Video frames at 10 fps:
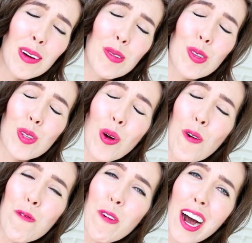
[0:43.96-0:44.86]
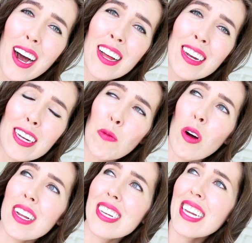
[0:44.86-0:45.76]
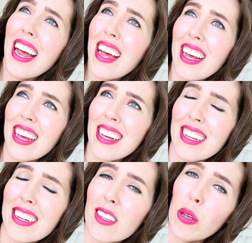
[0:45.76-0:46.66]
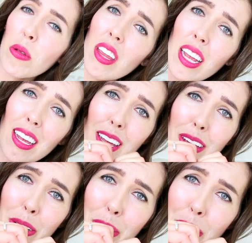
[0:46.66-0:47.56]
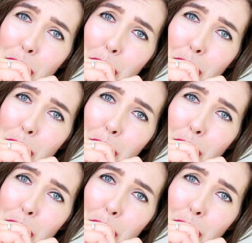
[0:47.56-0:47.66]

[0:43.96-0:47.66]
and it was so fun, I didn't want it to end, so thank you.